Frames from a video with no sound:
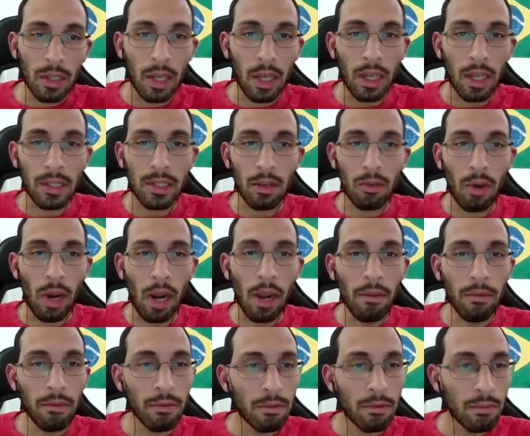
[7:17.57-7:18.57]
as a
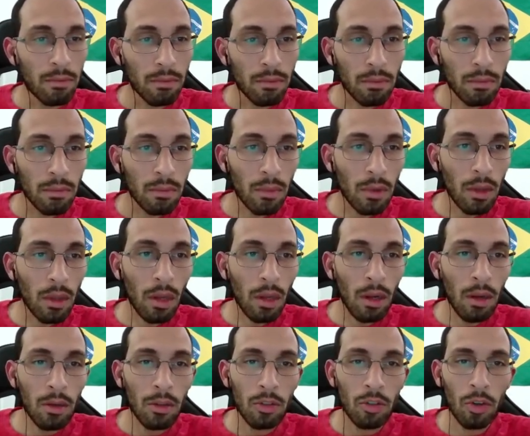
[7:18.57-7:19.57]
graph,
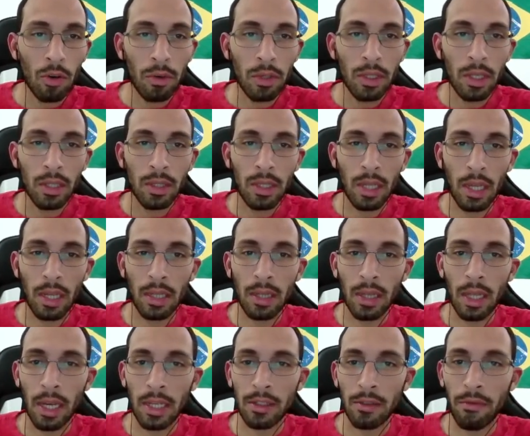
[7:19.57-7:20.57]
showing the 10
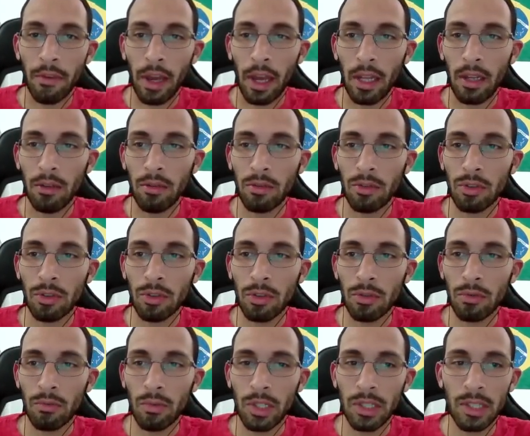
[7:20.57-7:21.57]
last values
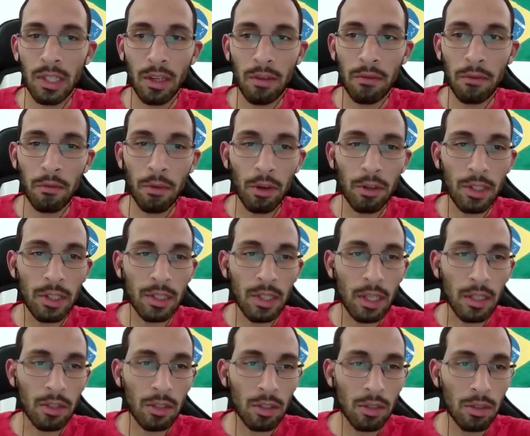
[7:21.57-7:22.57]
received from the
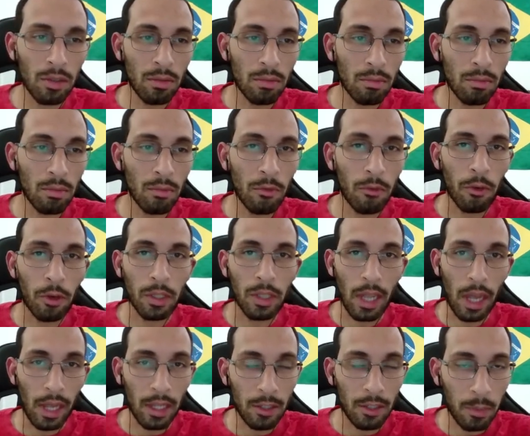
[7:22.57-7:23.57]
sensor for
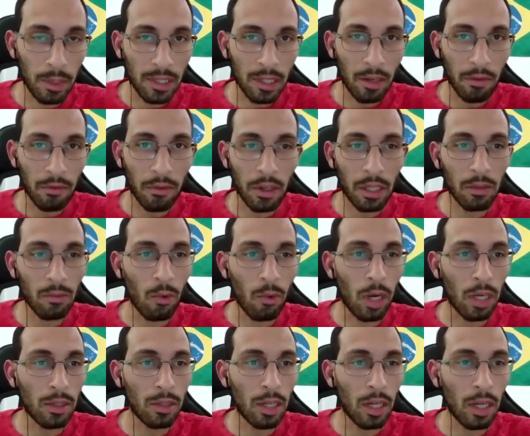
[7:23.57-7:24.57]
that specific
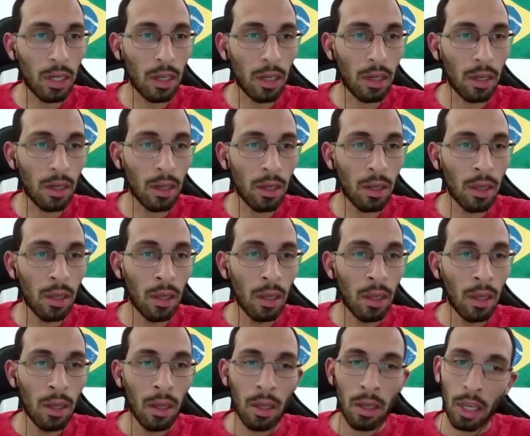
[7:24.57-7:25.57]
water tank.
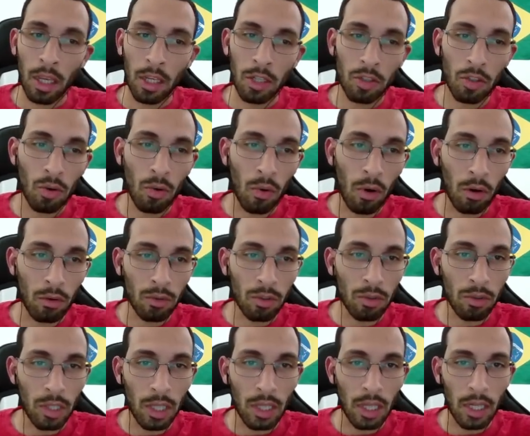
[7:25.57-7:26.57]
Can show also
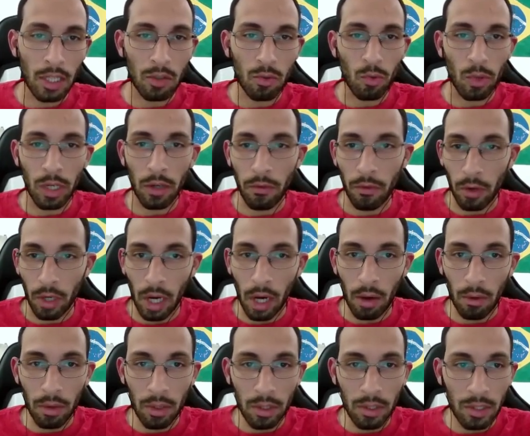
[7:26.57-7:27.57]
the last 24
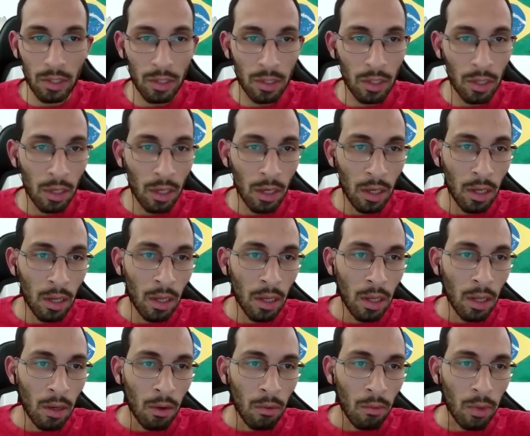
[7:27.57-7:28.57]
hours.
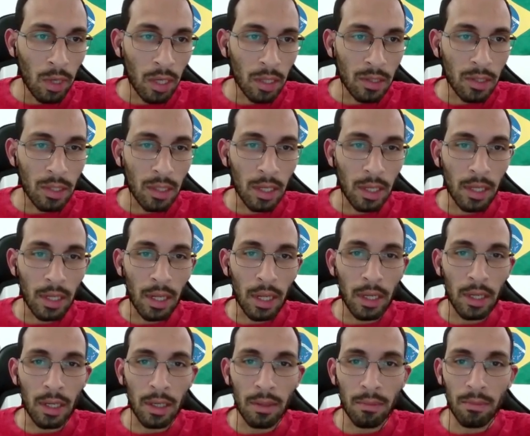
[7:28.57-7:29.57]
We can see that the
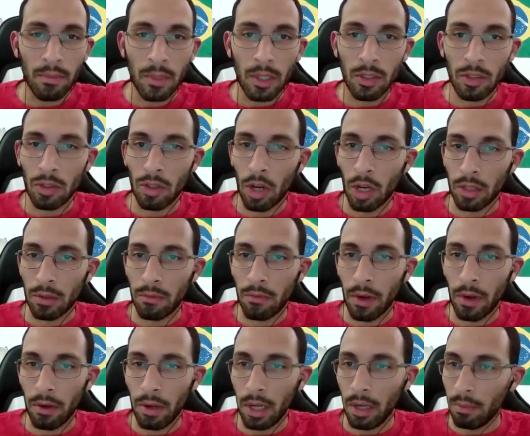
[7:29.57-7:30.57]
data is not
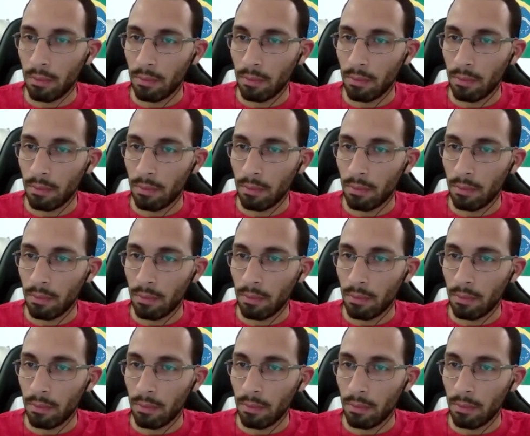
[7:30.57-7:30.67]
very